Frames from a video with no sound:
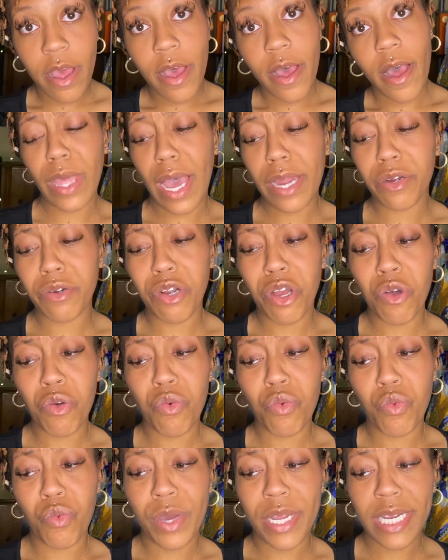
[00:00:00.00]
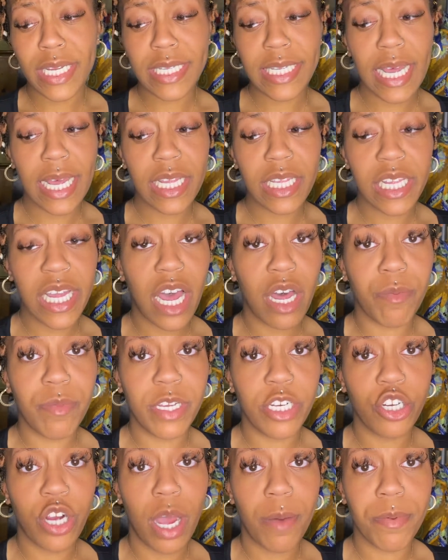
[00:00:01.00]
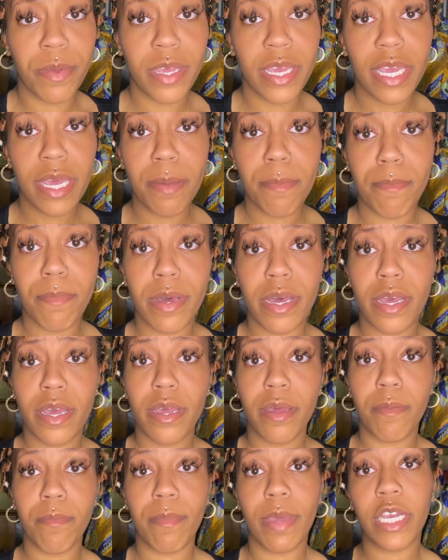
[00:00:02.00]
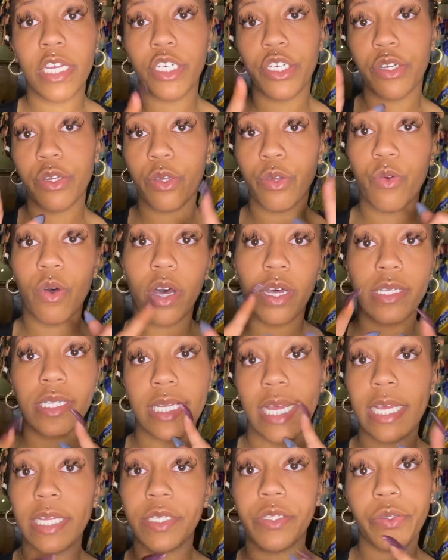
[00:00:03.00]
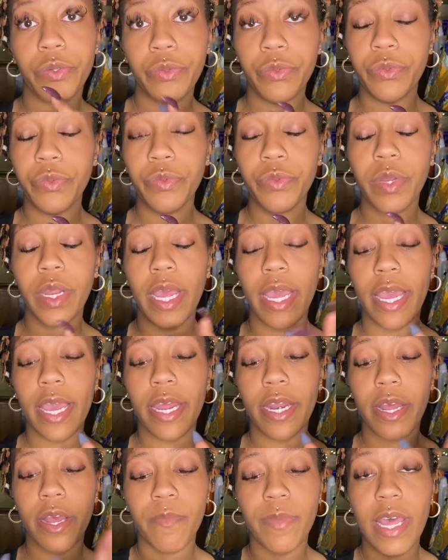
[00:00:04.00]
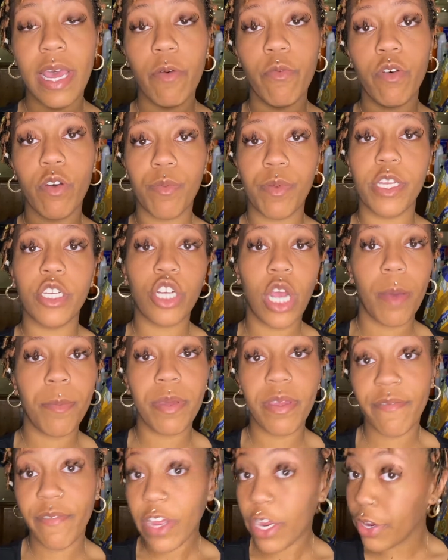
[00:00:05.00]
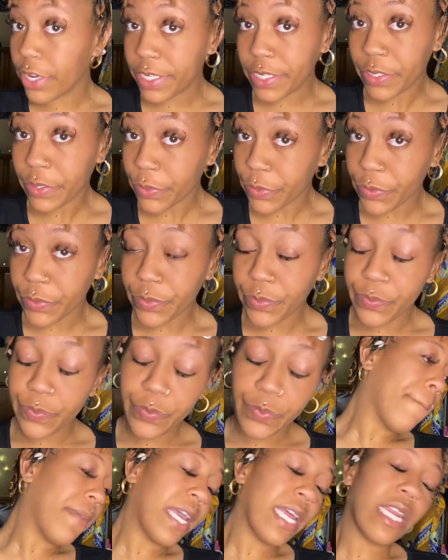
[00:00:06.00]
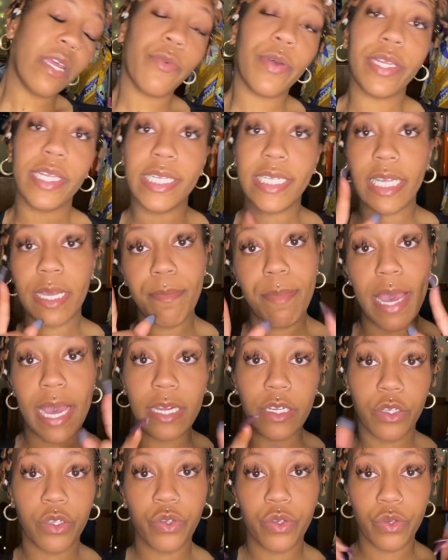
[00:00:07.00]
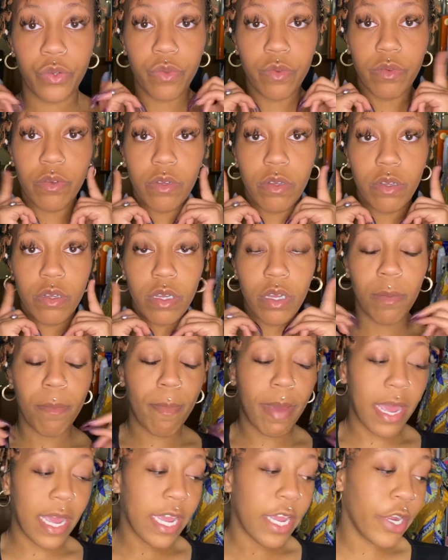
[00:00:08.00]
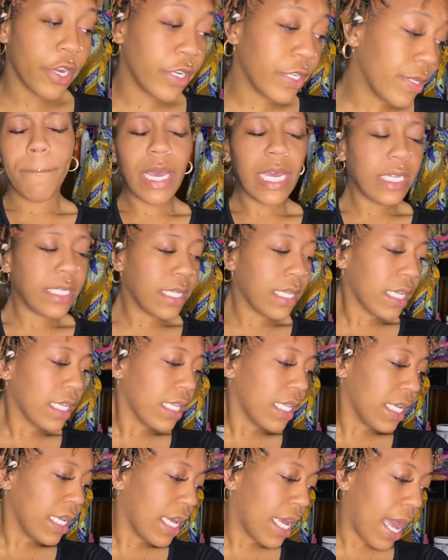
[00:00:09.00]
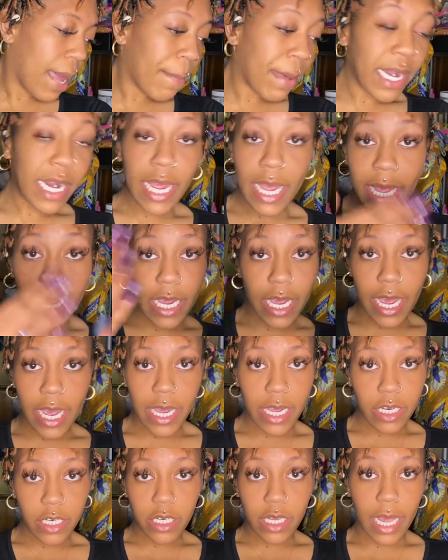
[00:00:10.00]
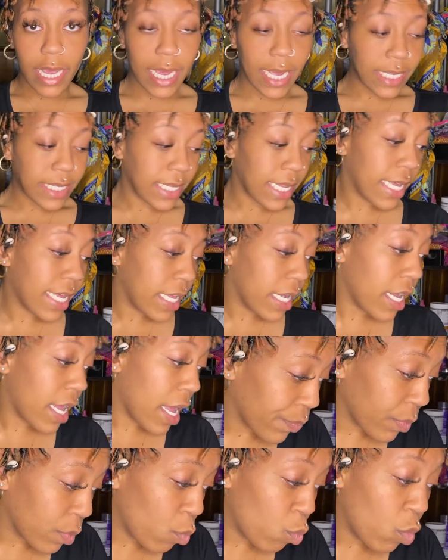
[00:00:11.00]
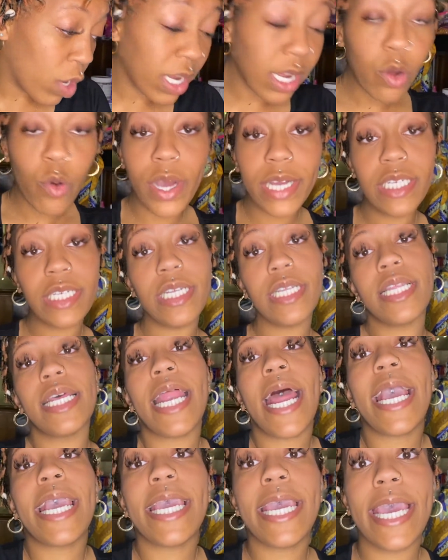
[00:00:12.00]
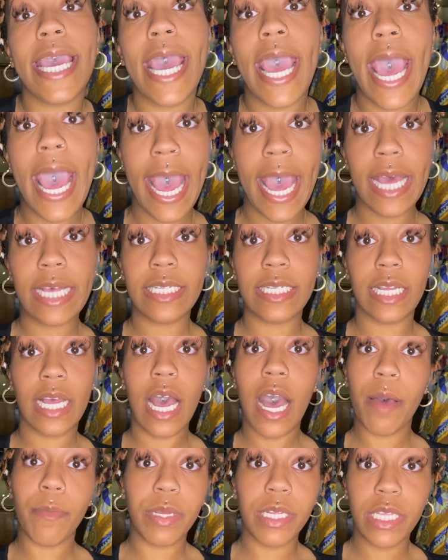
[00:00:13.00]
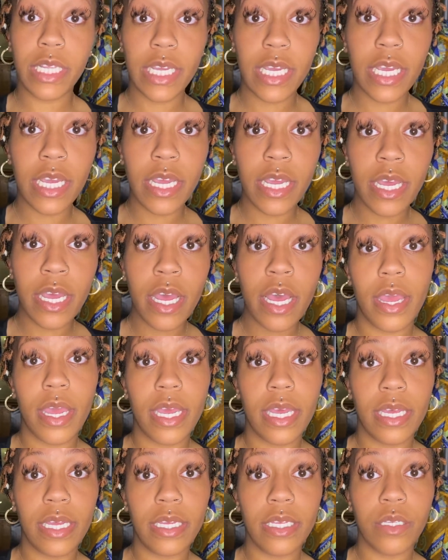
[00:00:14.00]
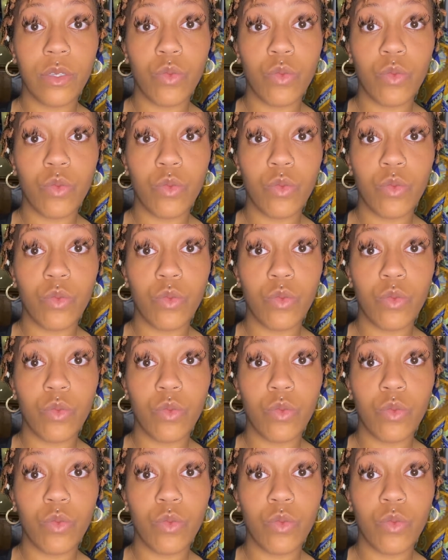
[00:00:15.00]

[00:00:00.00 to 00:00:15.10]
I don't know when exactly I'll be dropping it, but make sure you all stay tuned, and that will be dropping very soon. But anyway, let's get back to my ears. Basically, I'm at an 8 gauge, like I said. One question that I get asked commonly is,